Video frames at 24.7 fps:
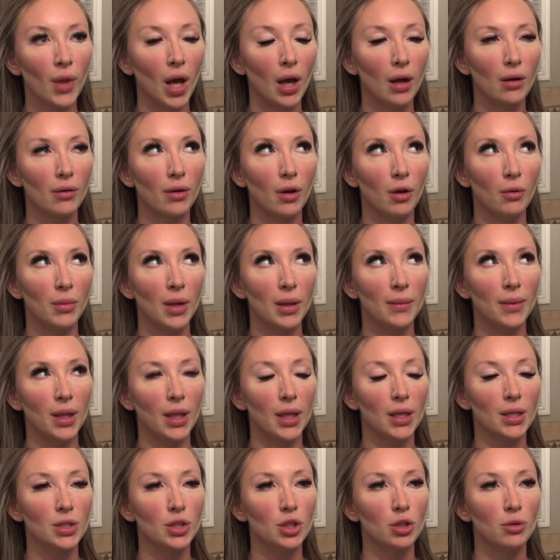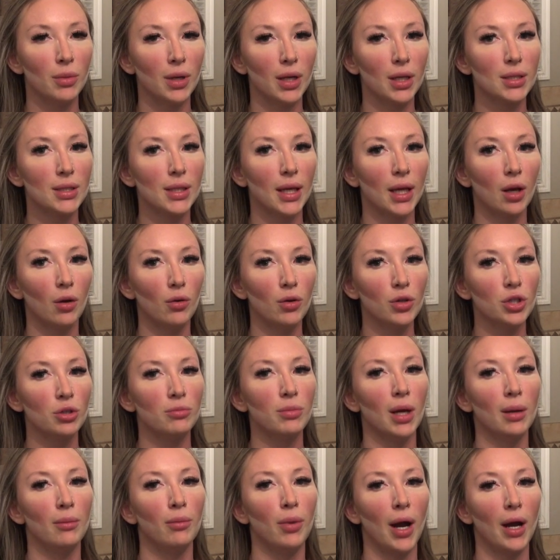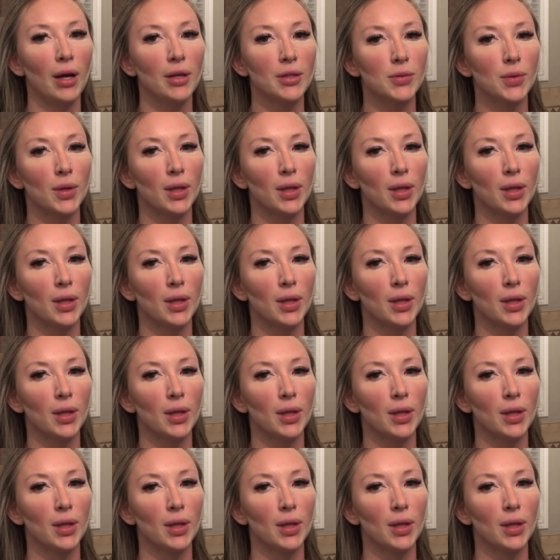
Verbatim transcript: I don't know, maybe like two minutes, I go and do my brows